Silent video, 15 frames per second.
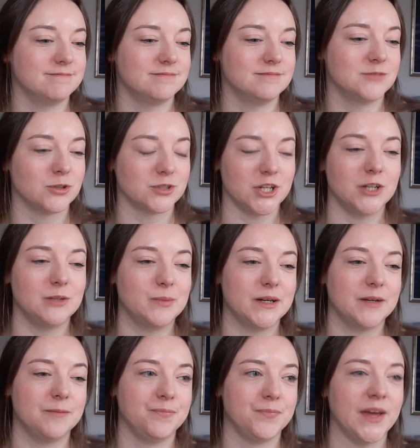October.
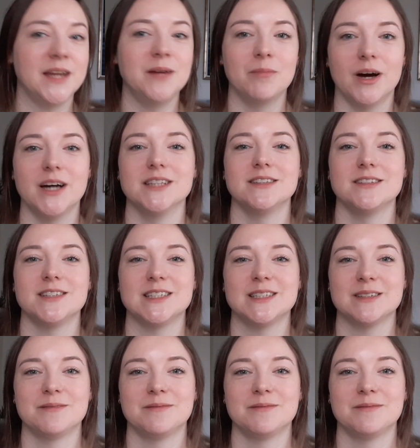8 months